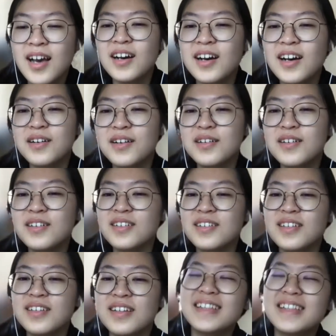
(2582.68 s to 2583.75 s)
Uh,
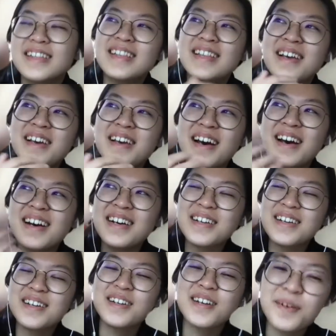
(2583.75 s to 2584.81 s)
there are
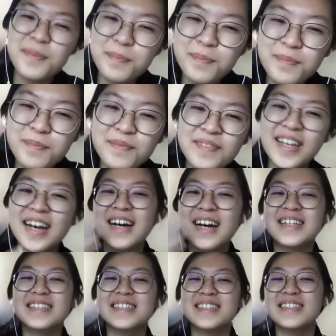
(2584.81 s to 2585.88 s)
a couple. There
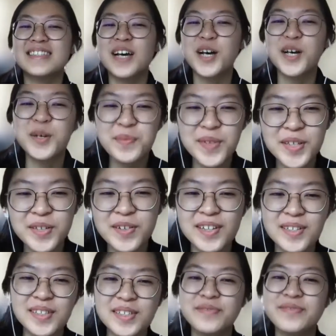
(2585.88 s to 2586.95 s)
are some
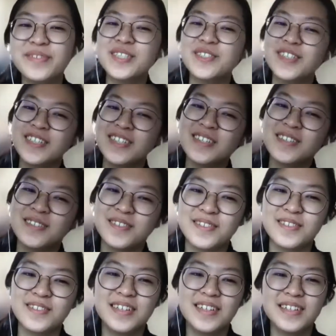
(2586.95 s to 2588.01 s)
iguanas restricted
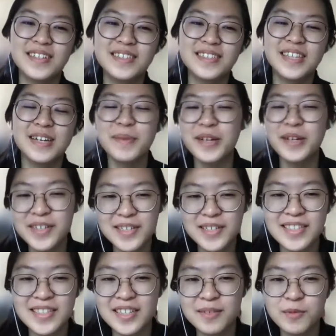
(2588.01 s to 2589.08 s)
to some areas
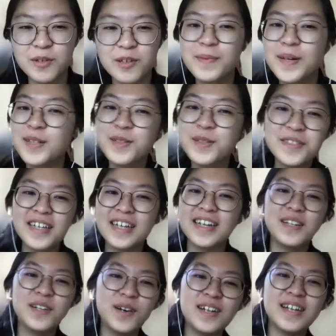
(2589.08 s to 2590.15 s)
in Singapore, but those are
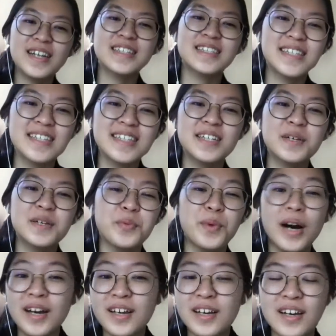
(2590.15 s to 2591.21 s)
not actually
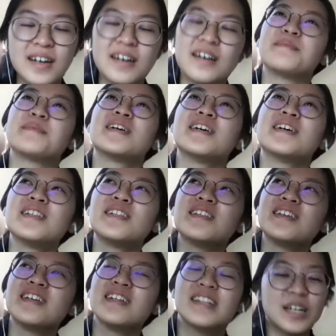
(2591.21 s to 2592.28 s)
wild. Um,
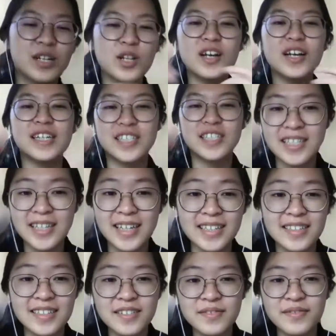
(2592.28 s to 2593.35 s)
they're not actually
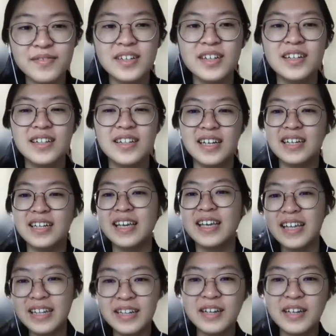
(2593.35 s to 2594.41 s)
native. They're
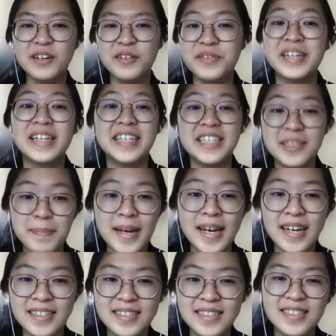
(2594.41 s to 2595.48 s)
again uh, released pets.